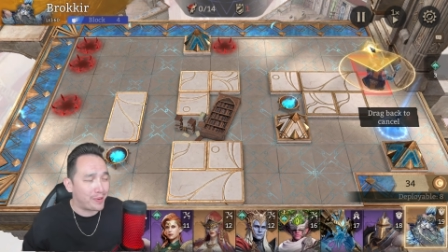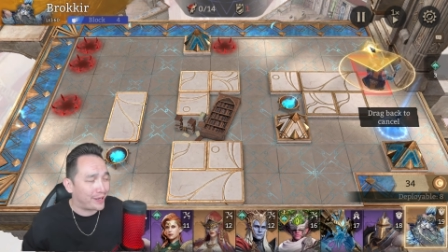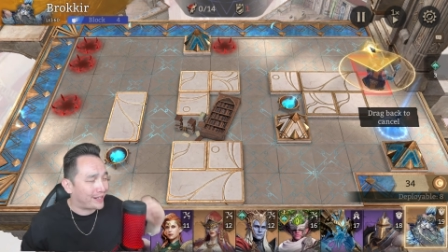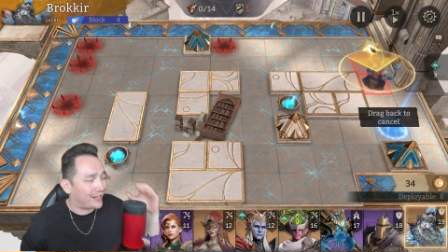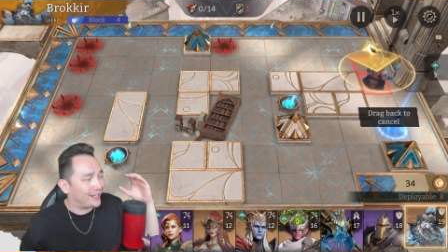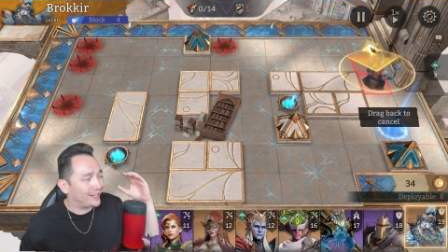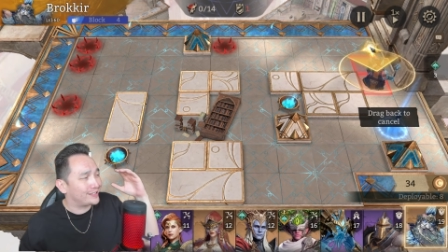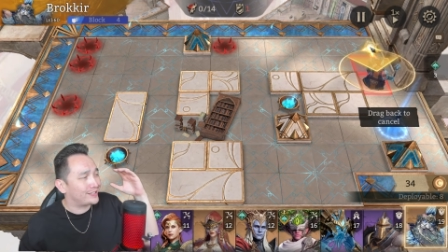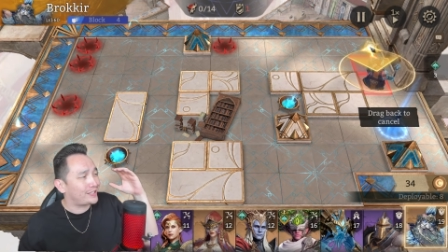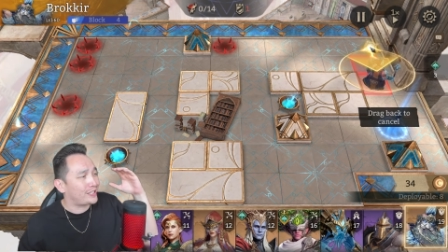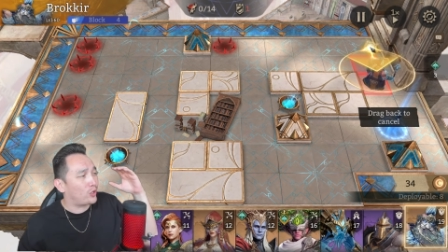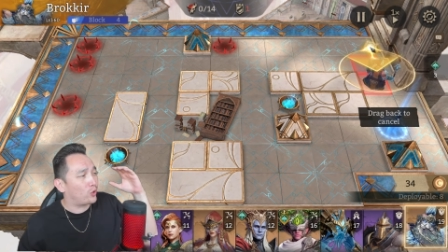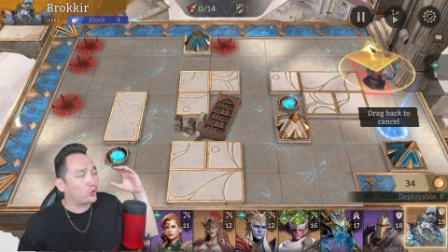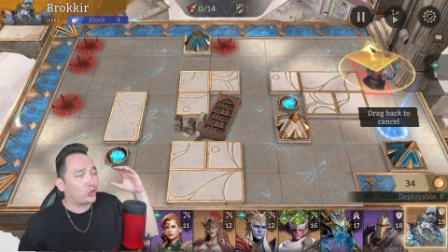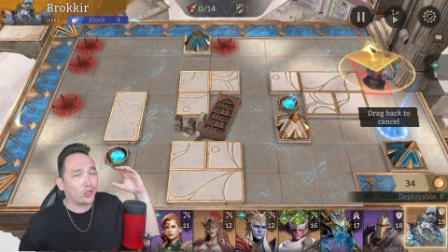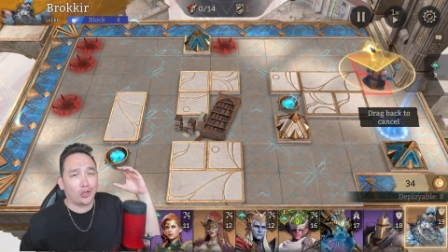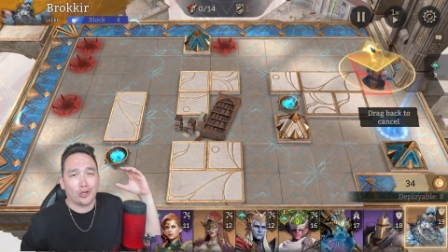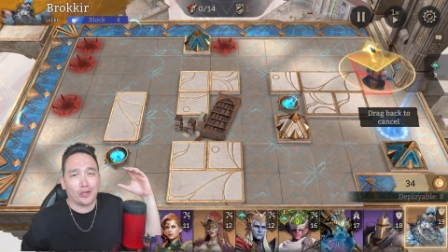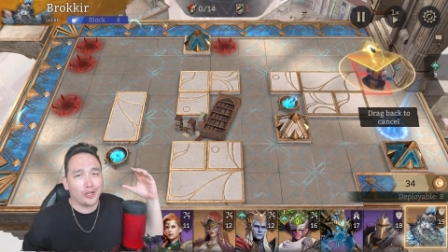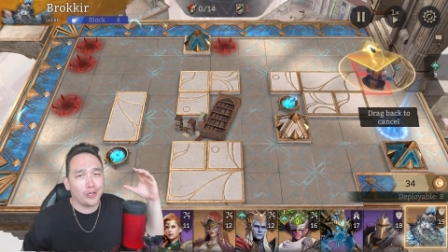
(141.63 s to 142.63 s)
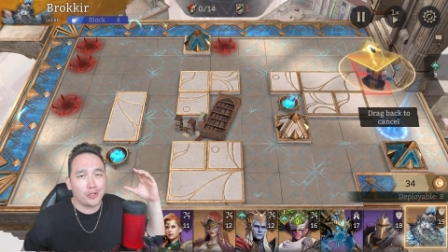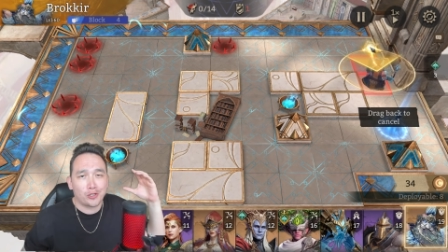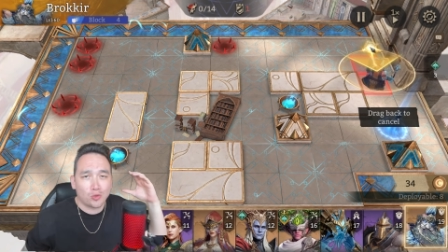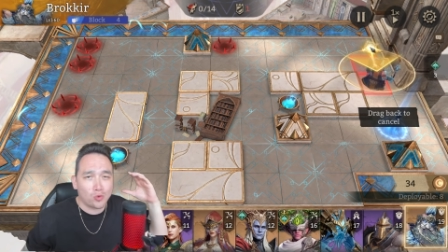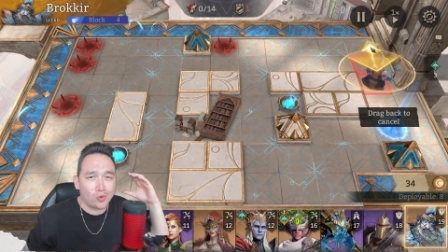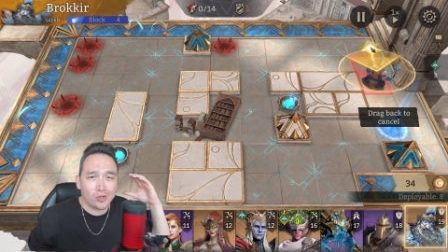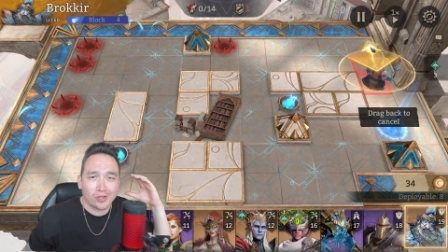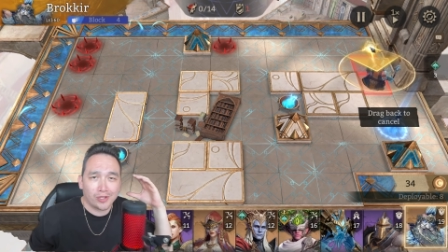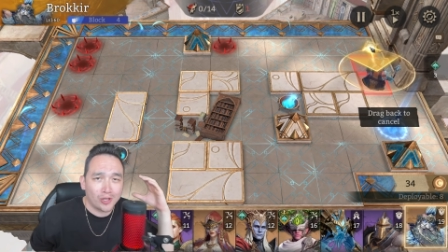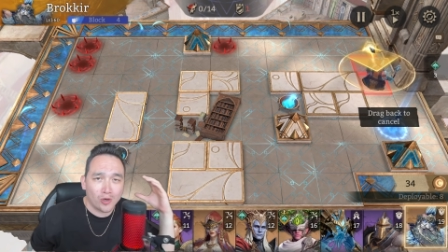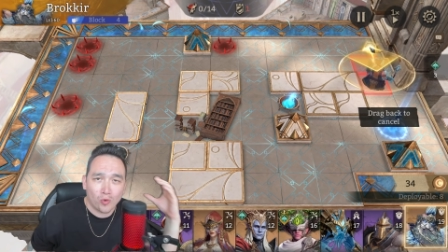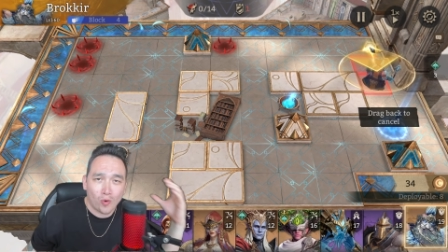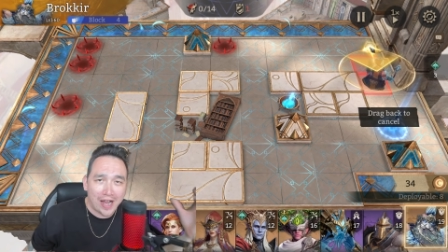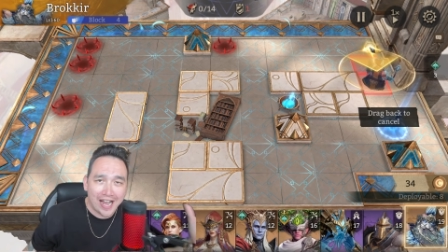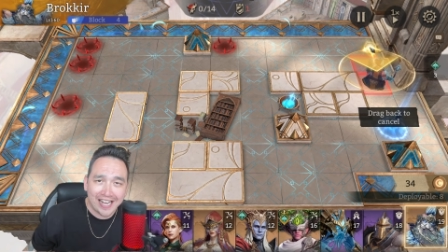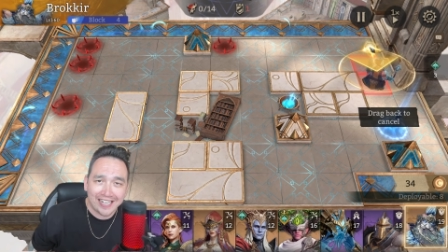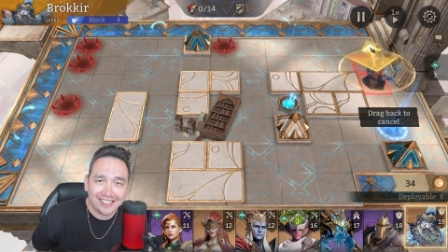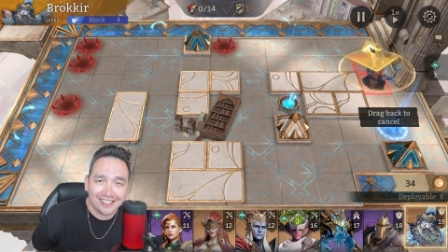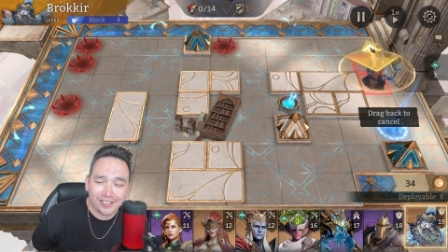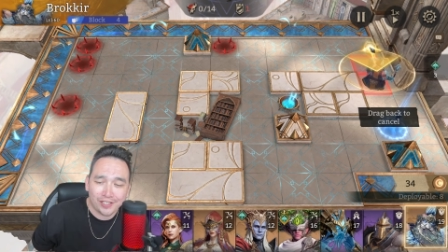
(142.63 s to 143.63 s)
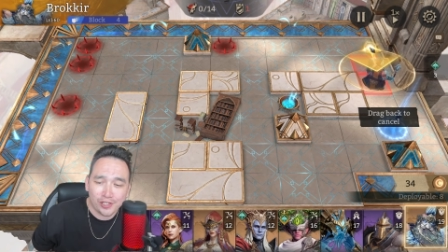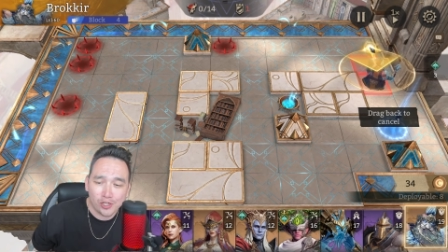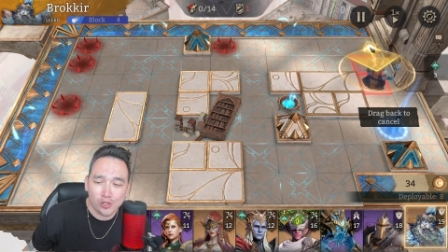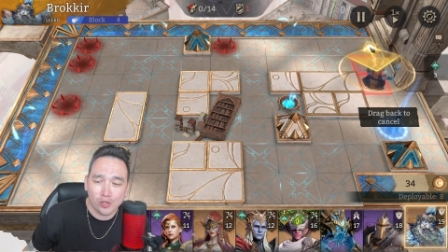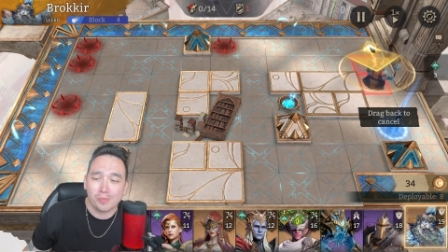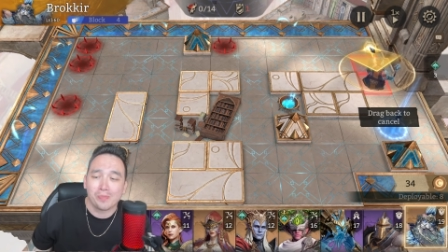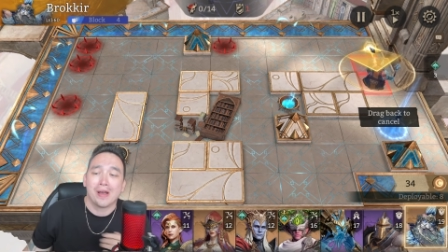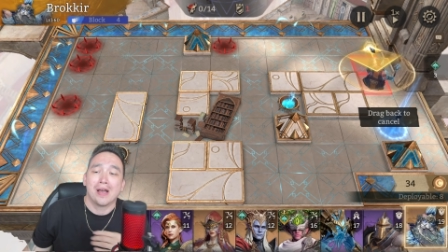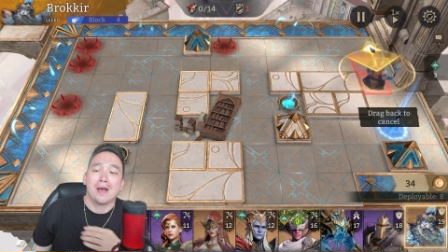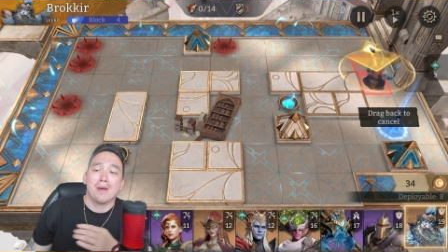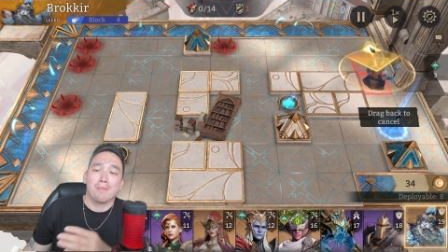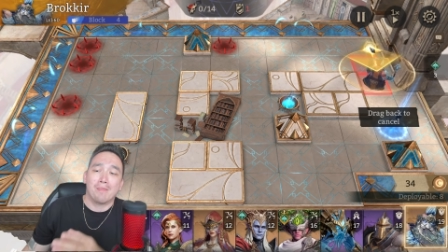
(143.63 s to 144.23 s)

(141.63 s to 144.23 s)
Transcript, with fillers: because he'll turn into a little ice cube.